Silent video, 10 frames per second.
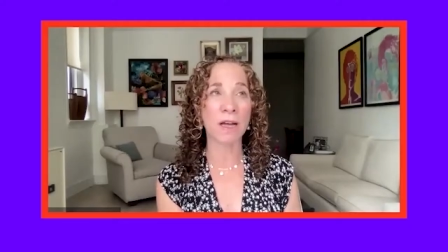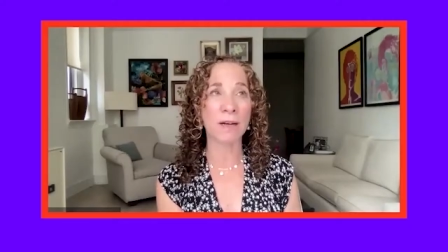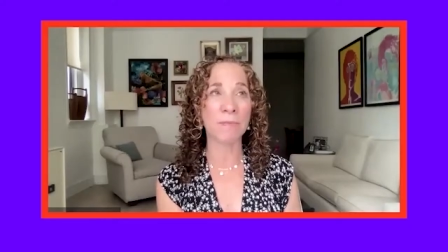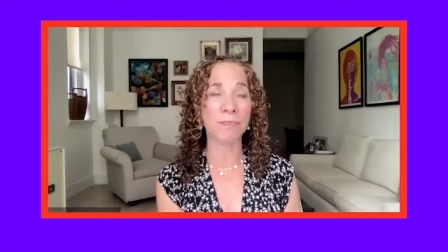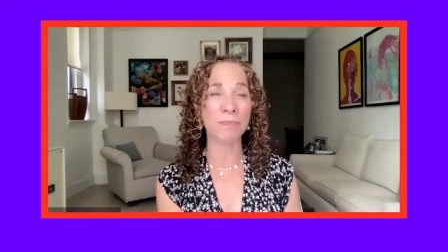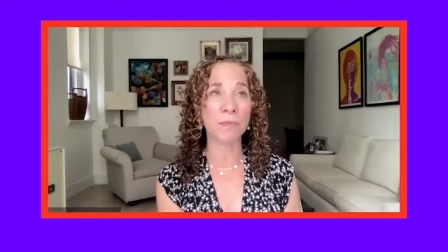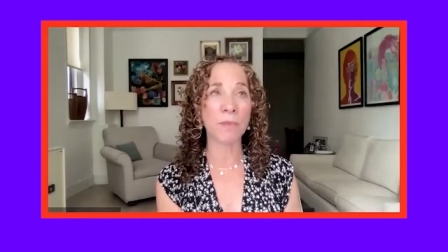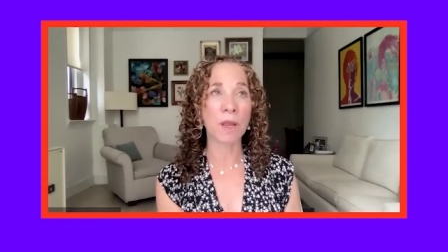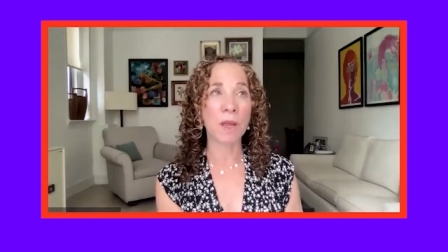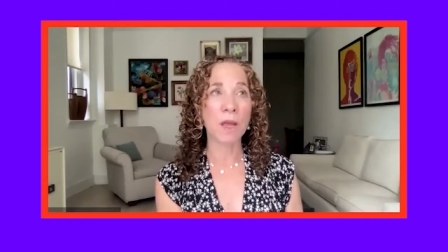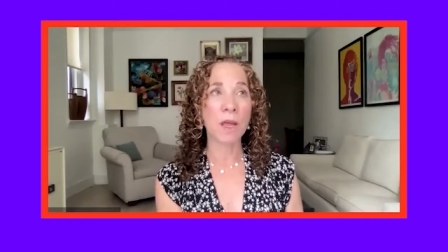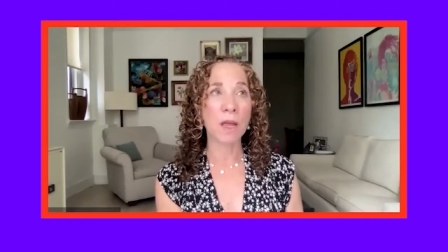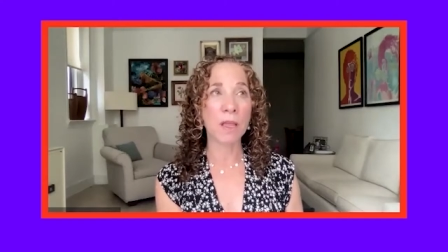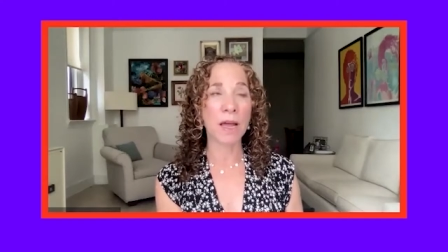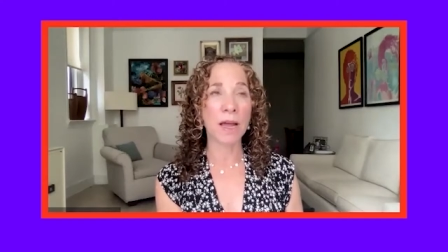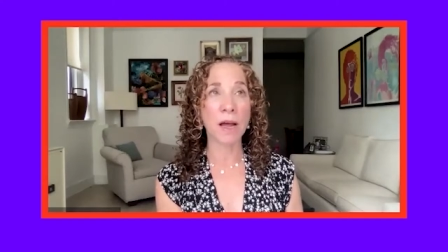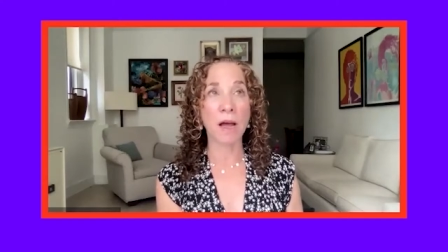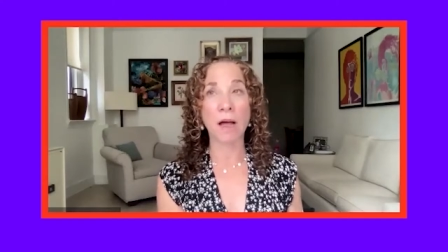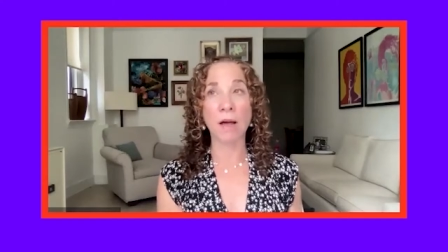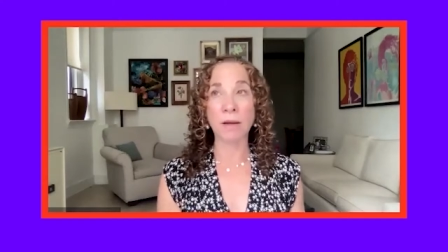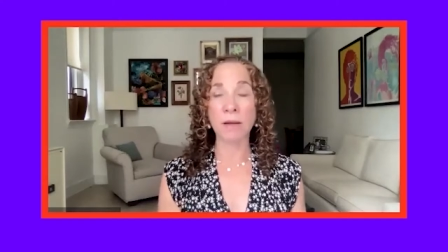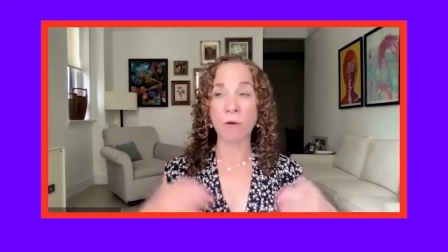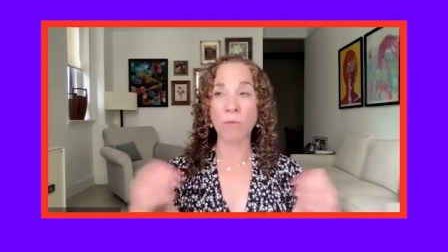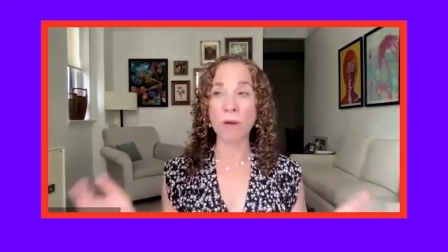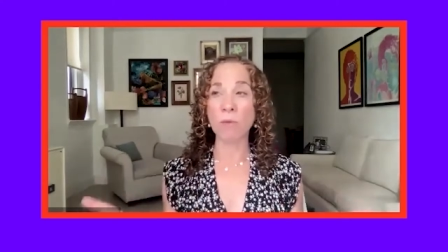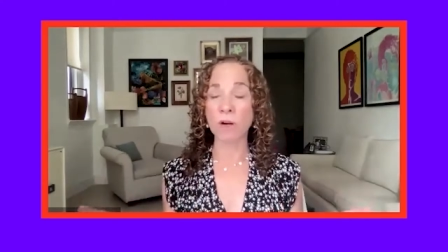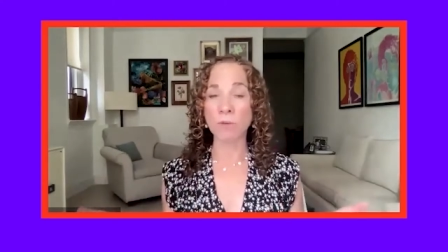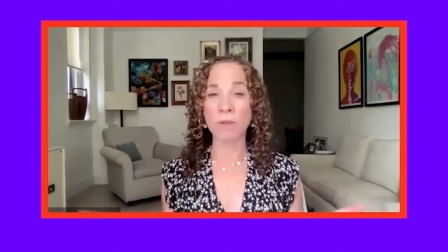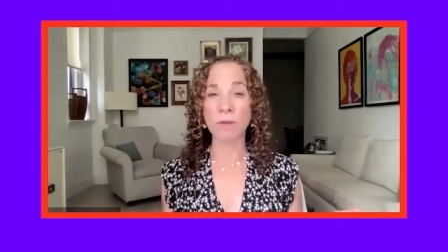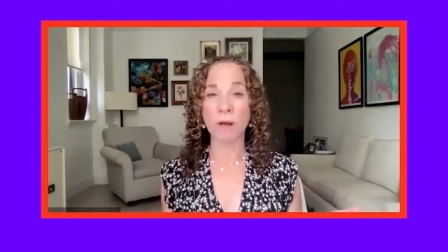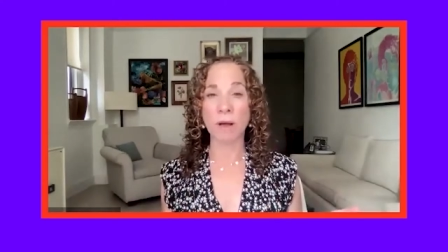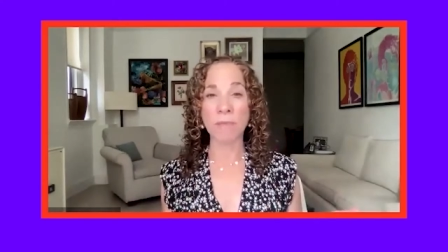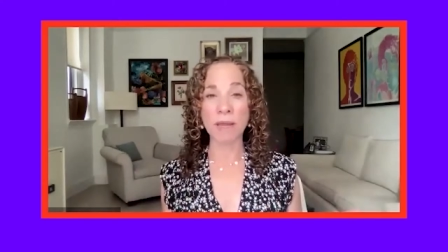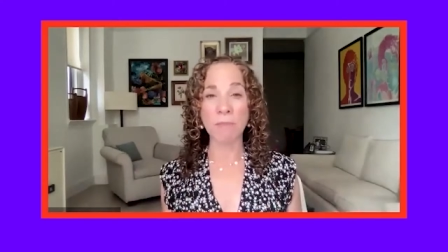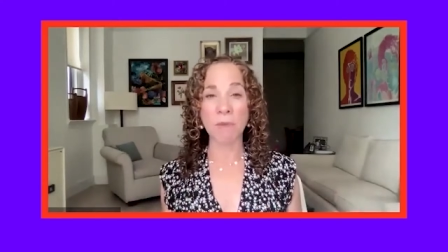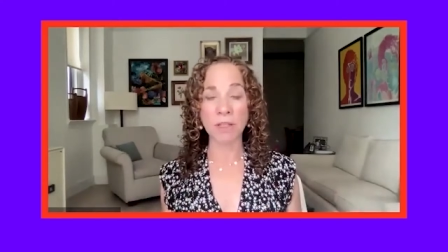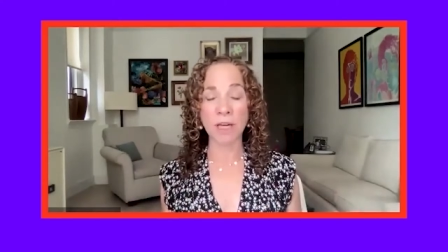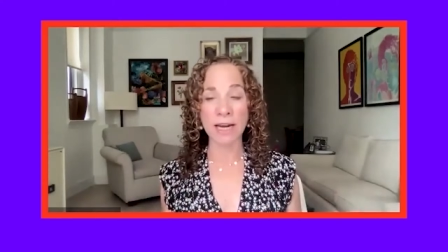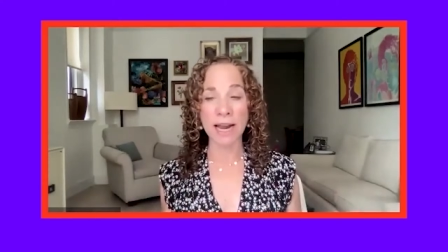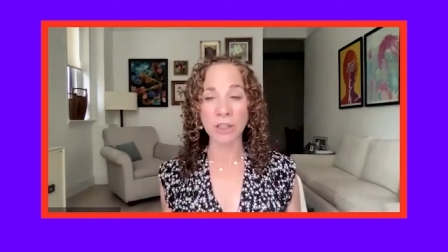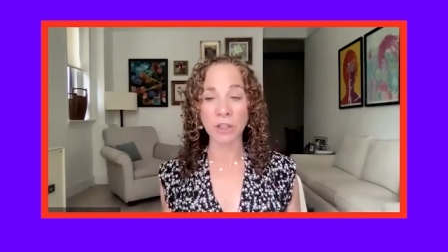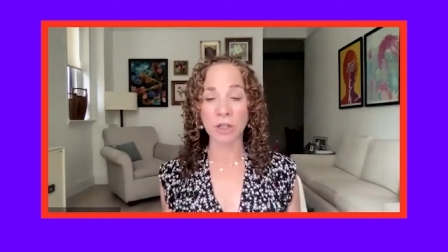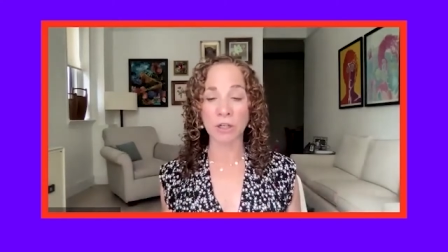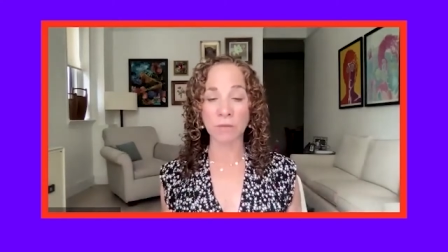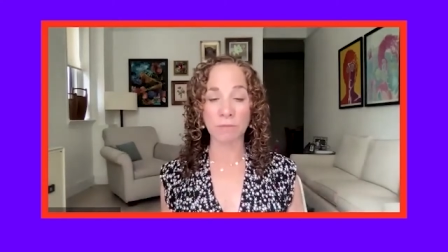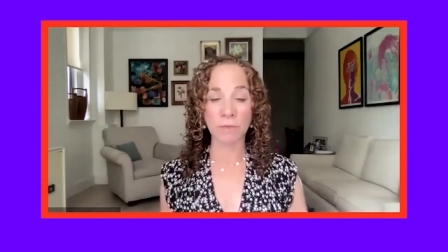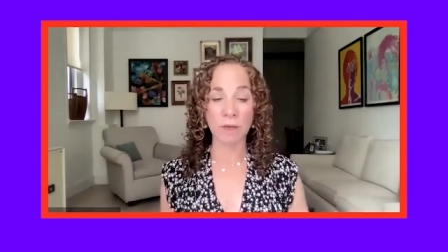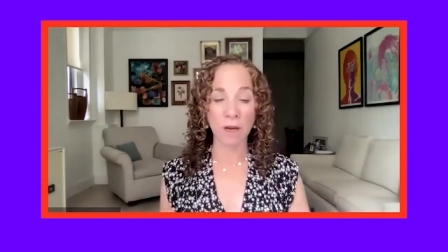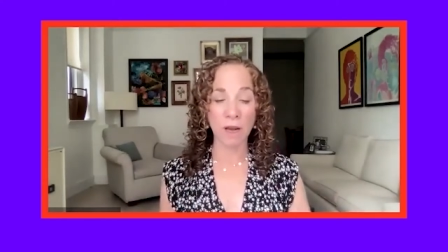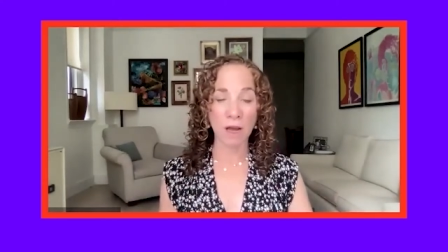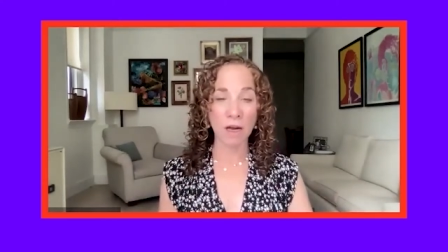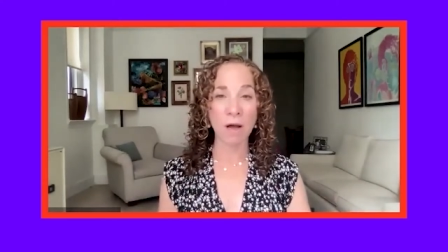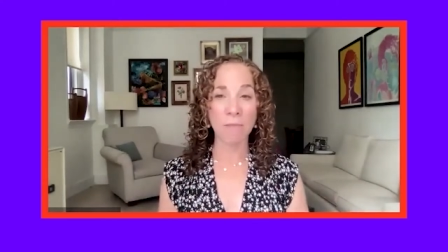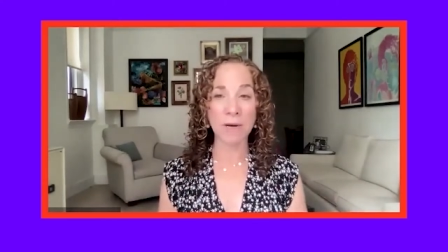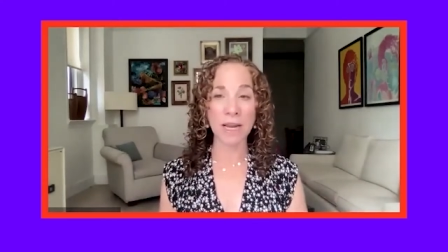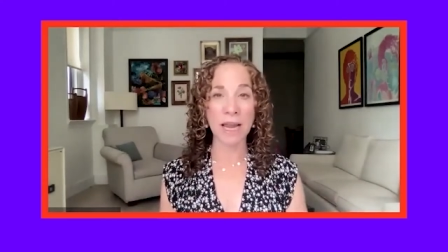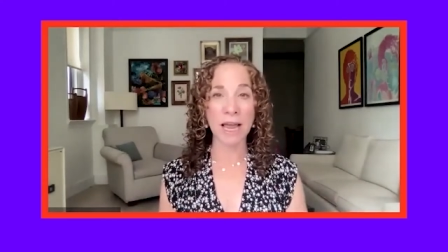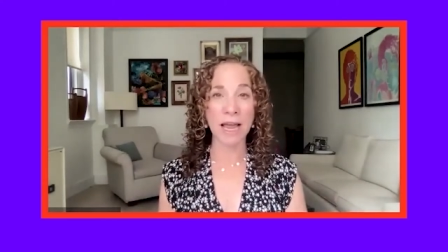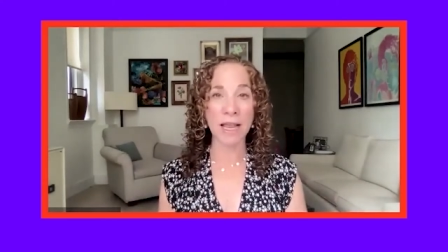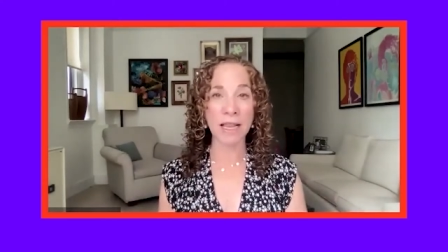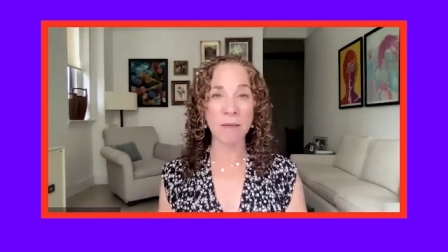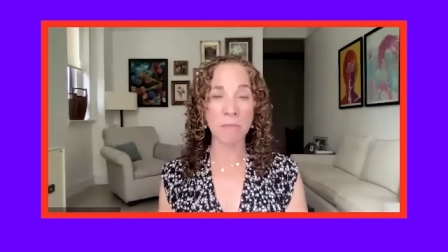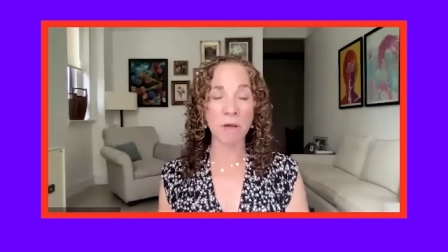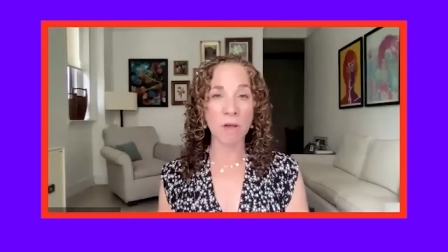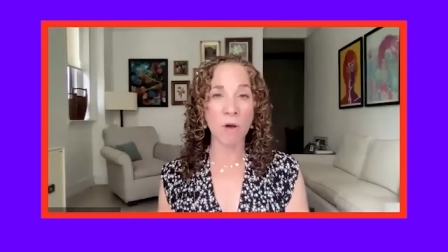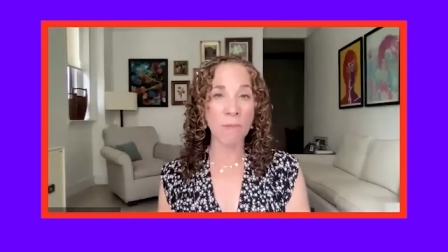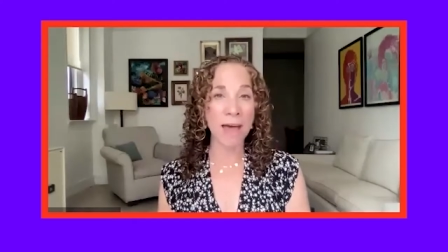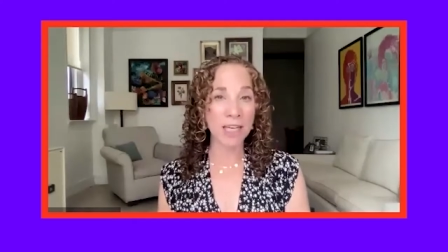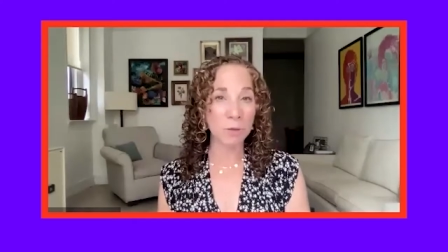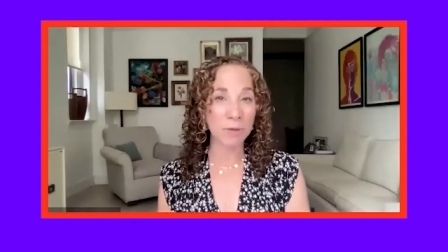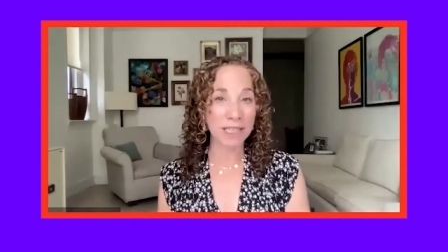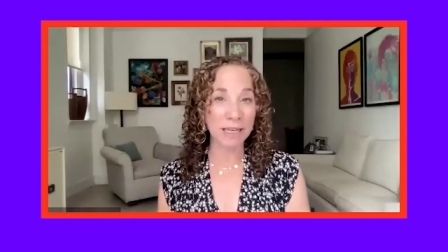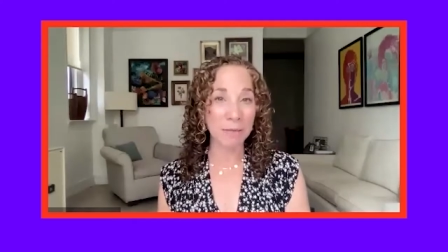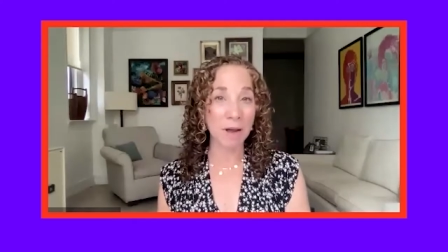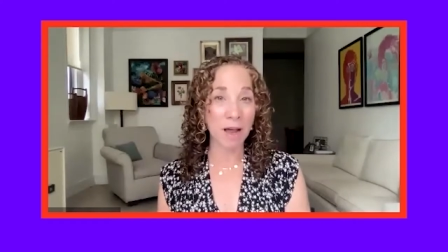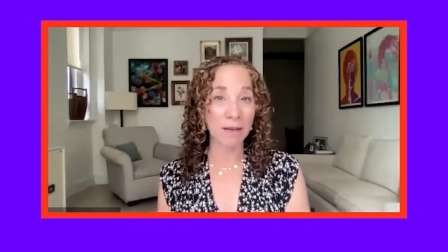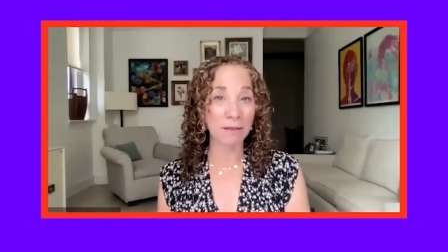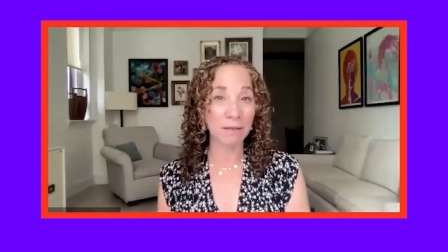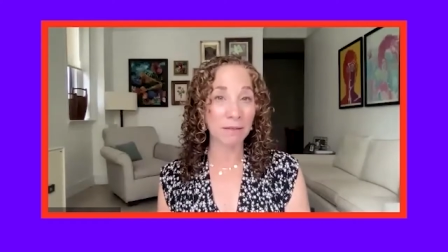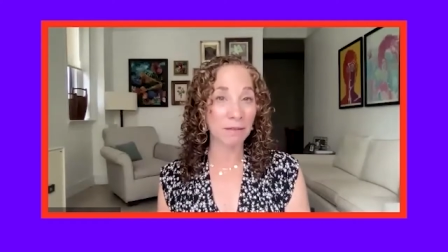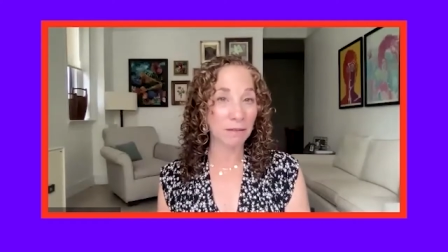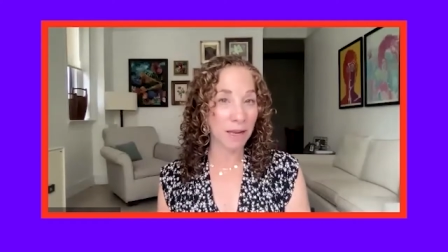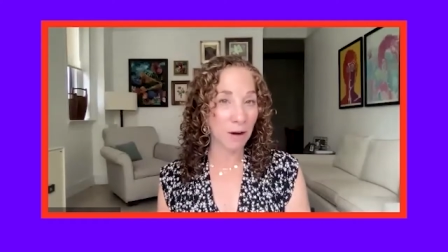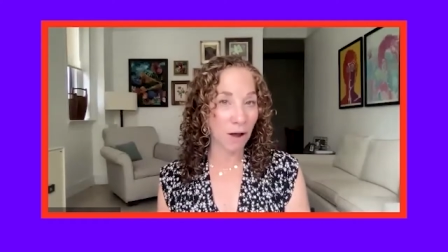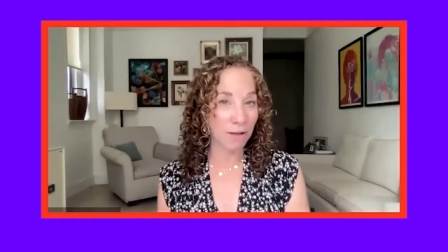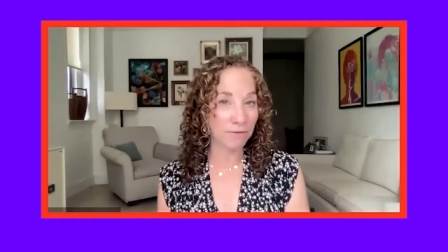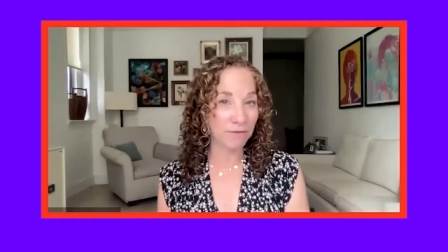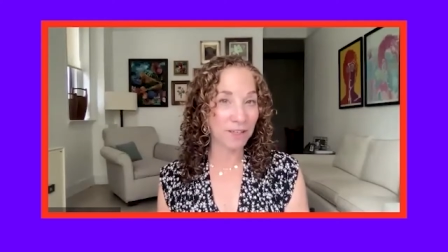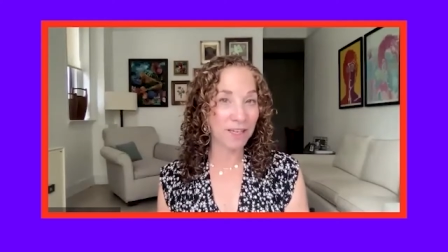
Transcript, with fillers: um, like uh, you know we worked with a big multinational uh, company and the, the whole management team got laid off